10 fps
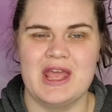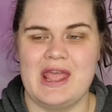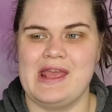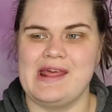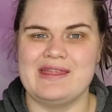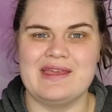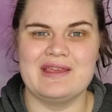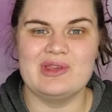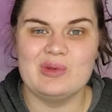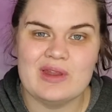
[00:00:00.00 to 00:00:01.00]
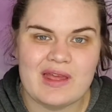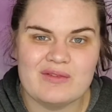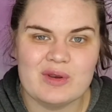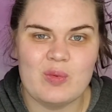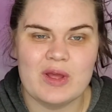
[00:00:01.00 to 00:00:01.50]
and I thank you to
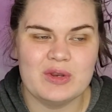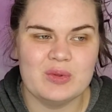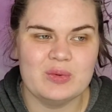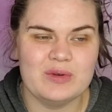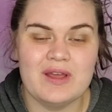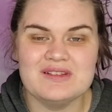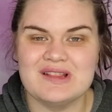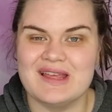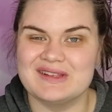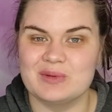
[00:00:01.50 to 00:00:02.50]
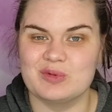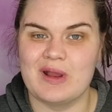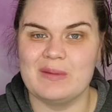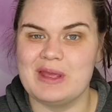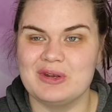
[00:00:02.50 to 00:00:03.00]
everyone who does like,
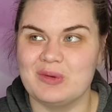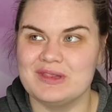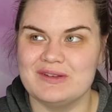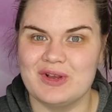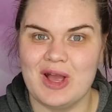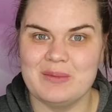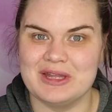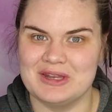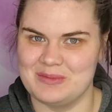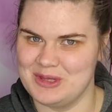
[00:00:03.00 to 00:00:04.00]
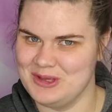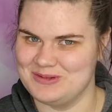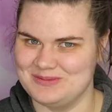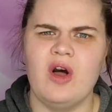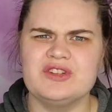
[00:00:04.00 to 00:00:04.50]
subscribe, and or leave a comment down below.
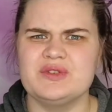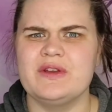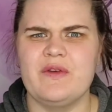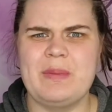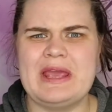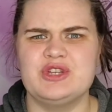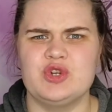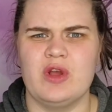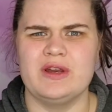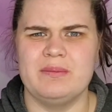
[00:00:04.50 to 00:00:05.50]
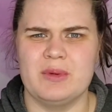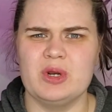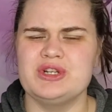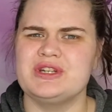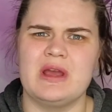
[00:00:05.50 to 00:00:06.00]
Also, I have a Patreon and
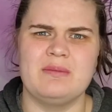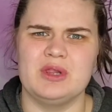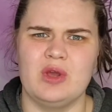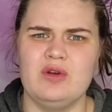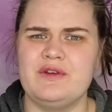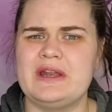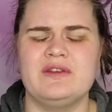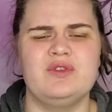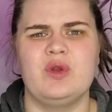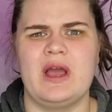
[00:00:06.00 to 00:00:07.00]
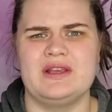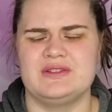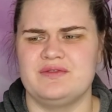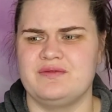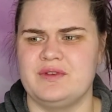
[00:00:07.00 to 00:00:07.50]
merch down below. If any of you
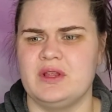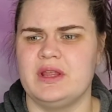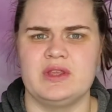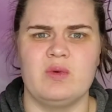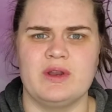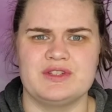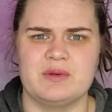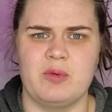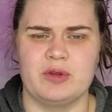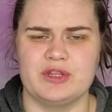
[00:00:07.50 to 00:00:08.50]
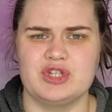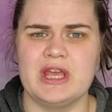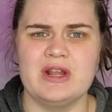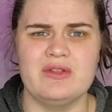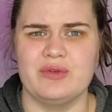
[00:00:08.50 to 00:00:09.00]
guys feel like you want to support the
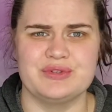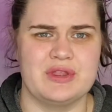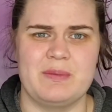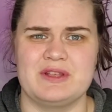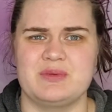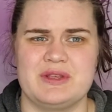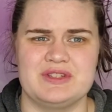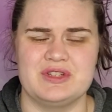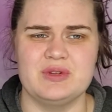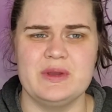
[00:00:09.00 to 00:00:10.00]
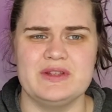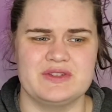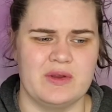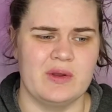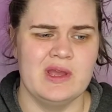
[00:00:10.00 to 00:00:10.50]
channel, those are the best ways to do it.
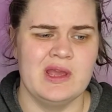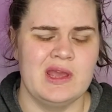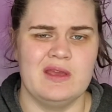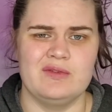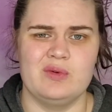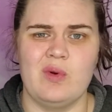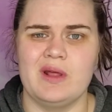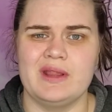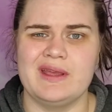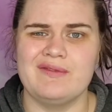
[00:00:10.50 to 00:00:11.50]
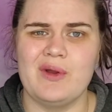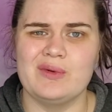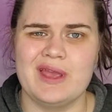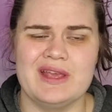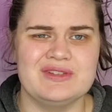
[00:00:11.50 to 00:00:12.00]
So if you want like a phone
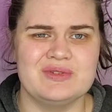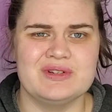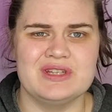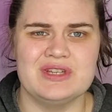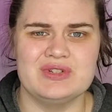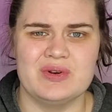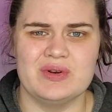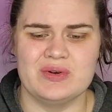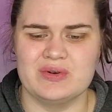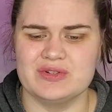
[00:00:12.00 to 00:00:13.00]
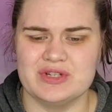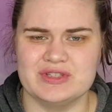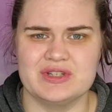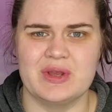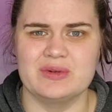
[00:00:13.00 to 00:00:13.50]
case or a t-shirt or
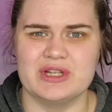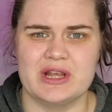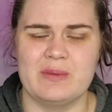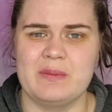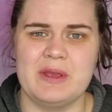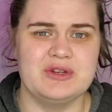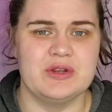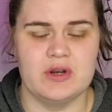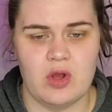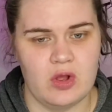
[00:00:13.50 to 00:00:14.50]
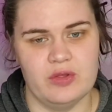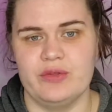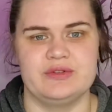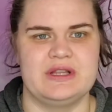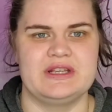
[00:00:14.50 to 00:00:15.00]
just to go check out my Patreon, all of
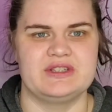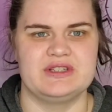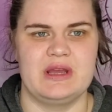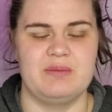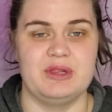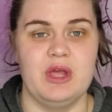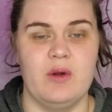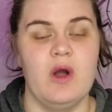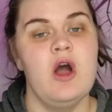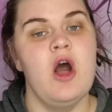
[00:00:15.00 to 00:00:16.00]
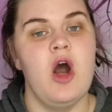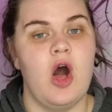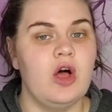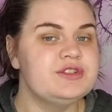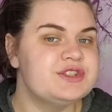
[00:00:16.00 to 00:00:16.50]
those links are down below.
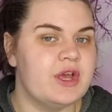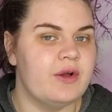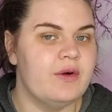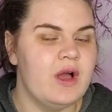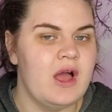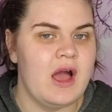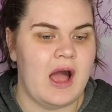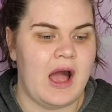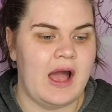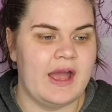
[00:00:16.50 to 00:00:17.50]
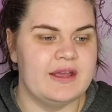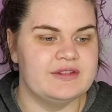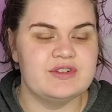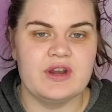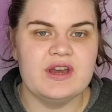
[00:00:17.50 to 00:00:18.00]
Also, I
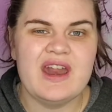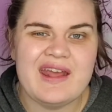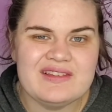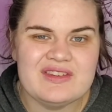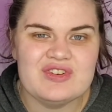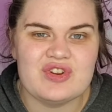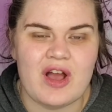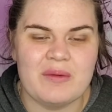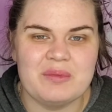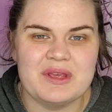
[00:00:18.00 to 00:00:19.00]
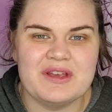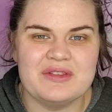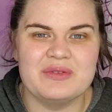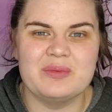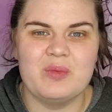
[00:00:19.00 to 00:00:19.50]
started an Etsy shop
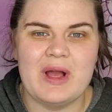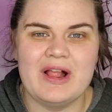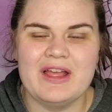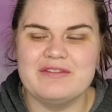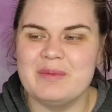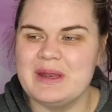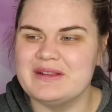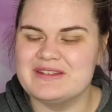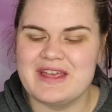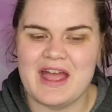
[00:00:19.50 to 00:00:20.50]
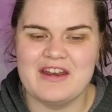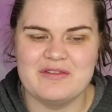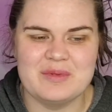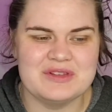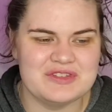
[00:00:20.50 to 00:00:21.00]
because while I've been inside,
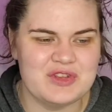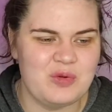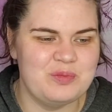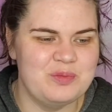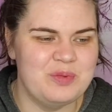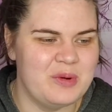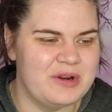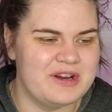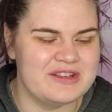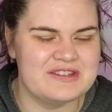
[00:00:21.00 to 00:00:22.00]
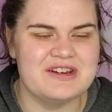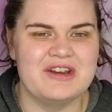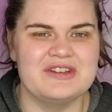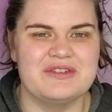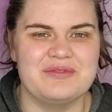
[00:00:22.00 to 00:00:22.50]
I've been so bored, I
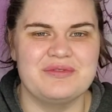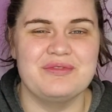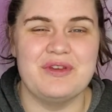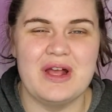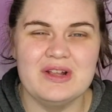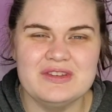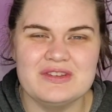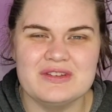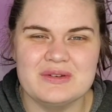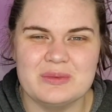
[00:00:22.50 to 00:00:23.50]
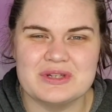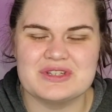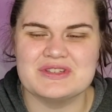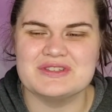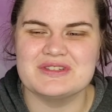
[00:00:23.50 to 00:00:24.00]
started to felt,
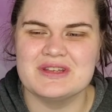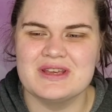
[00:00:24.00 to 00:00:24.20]
which is